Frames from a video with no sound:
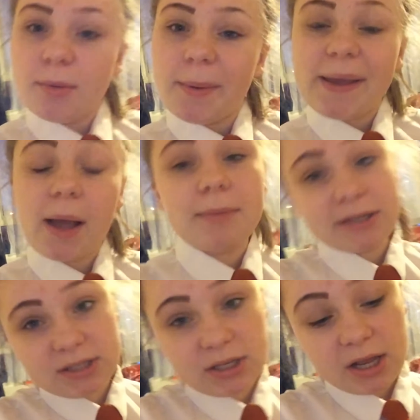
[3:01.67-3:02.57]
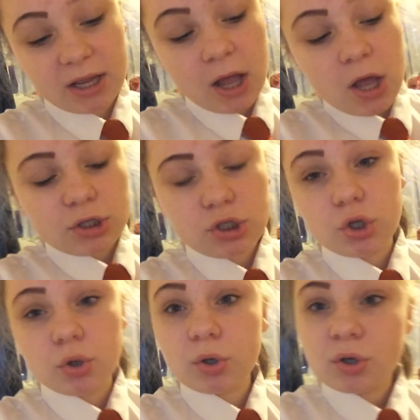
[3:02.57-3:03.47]
Do my makeup listening
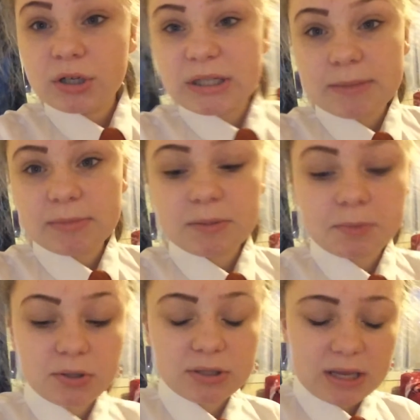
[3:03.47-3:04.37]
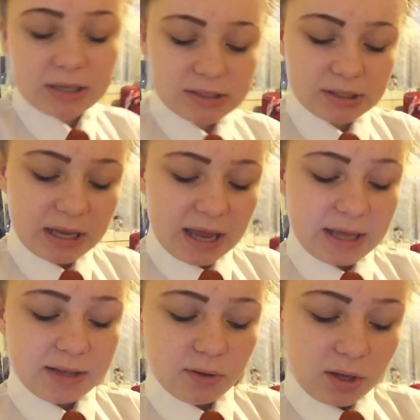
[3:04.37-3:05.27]
to Christmas music to get
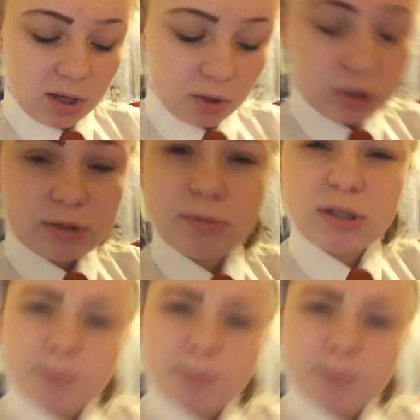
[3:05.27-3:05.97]
in the Christmas